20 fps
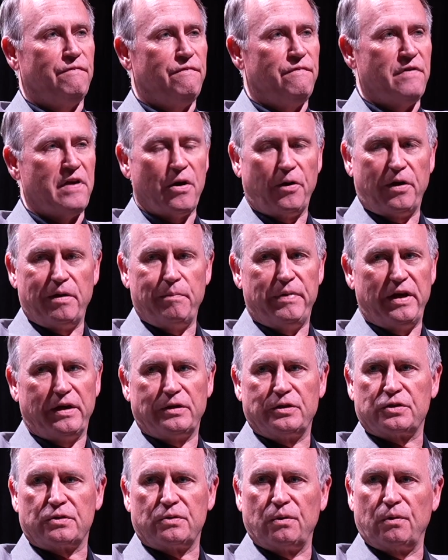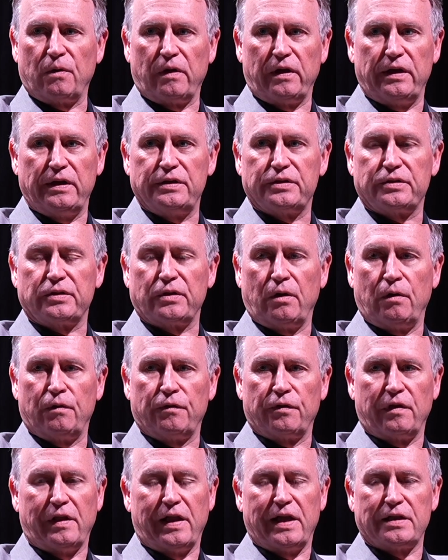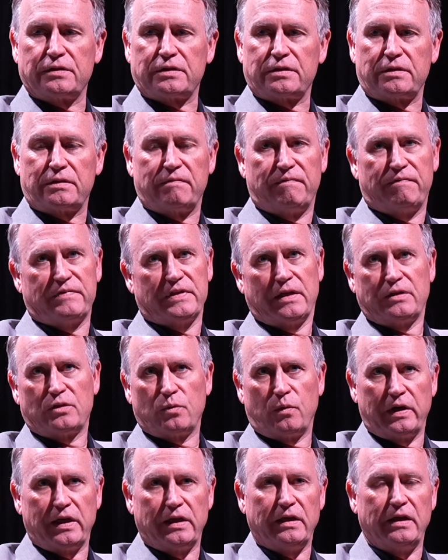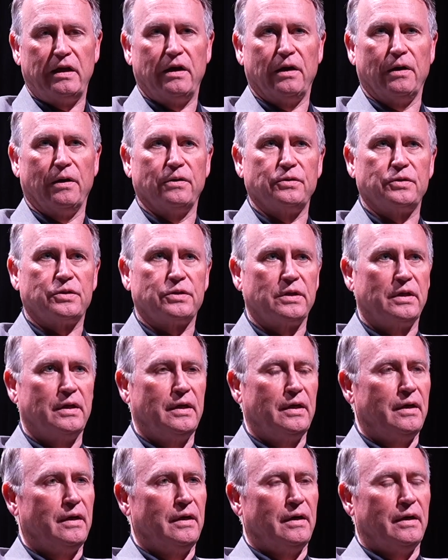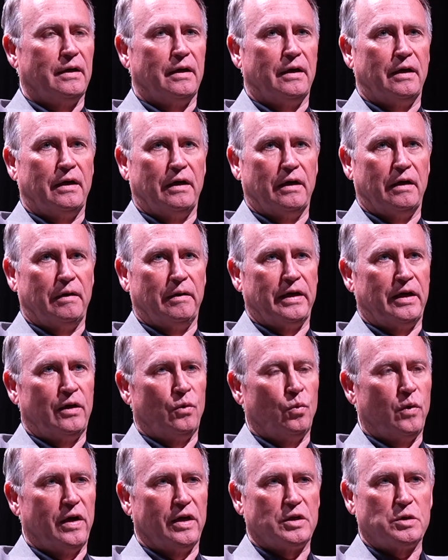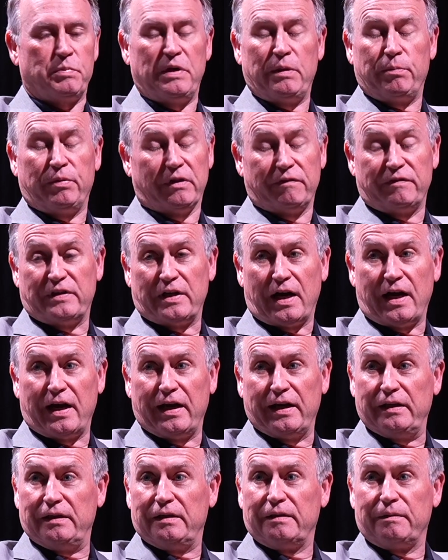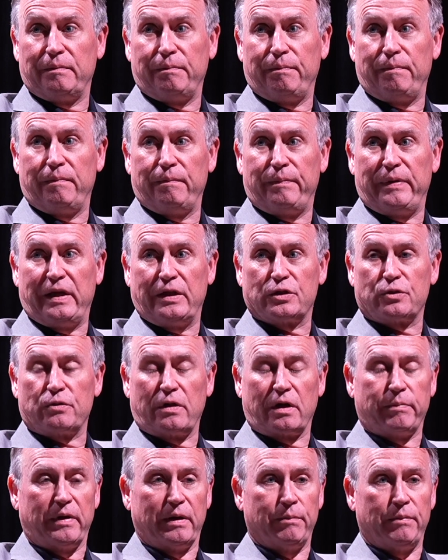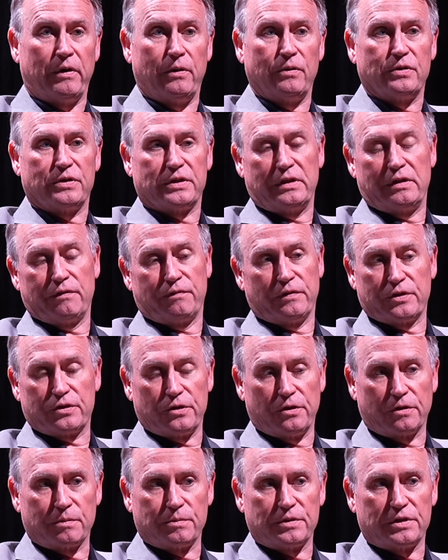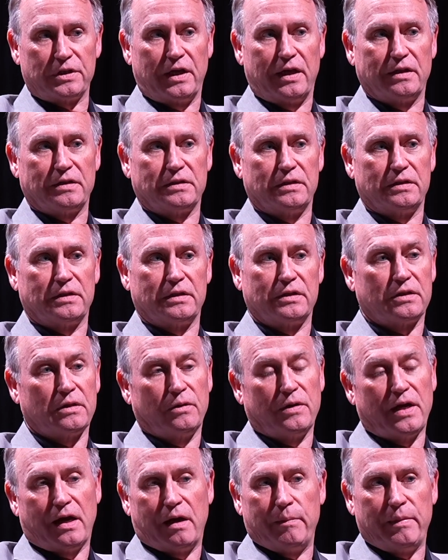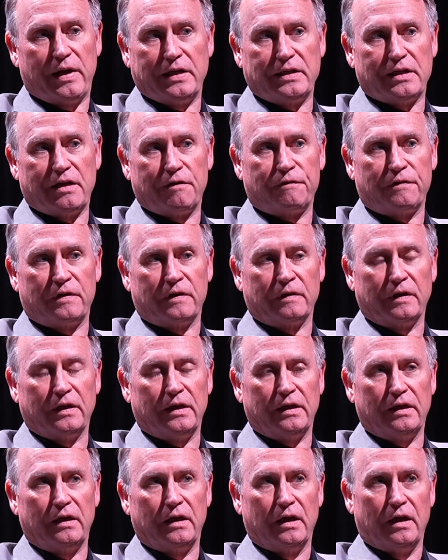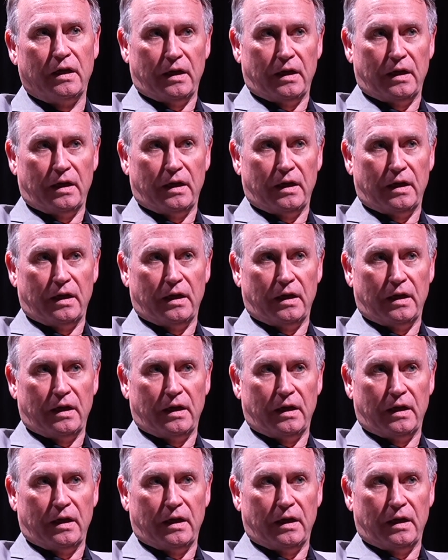very big stories over the last, say, twenty years uh, in which people have died being struck by boats in different circumstances. And so, yeah, I mean, I definitely,